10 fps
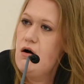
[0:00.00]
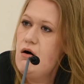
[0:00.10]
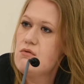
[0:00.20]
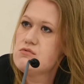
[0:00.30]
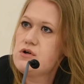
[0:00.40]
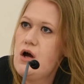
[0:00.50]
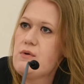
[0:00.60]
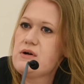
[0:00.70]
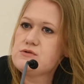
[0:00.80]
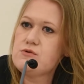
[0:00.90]

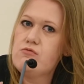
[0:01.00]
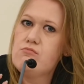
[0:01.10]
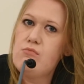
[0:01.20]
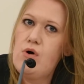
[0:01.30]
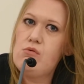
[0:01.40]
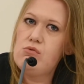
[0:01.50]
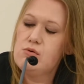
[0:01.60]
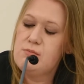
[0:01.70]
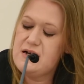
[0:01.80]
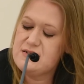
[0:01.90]
ongoing sort of
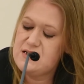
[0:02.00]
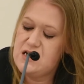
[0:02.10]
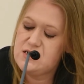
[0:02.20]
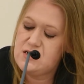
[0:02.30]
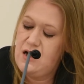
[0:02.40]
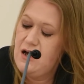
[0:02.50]
moral message